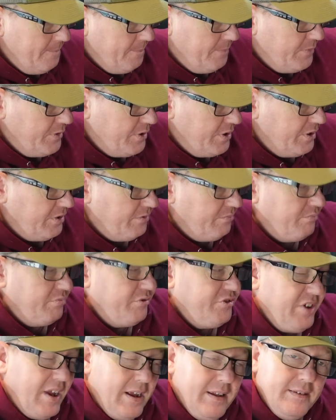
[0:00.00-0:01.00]
the
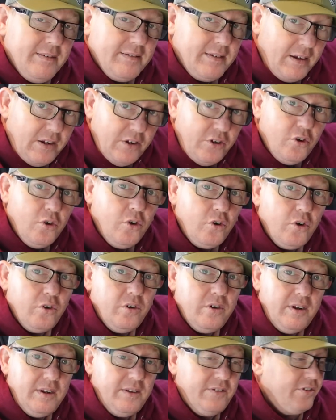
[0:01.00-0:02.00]
settings that you're going
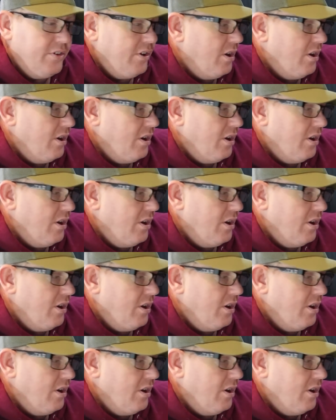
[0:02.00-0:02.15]
to need to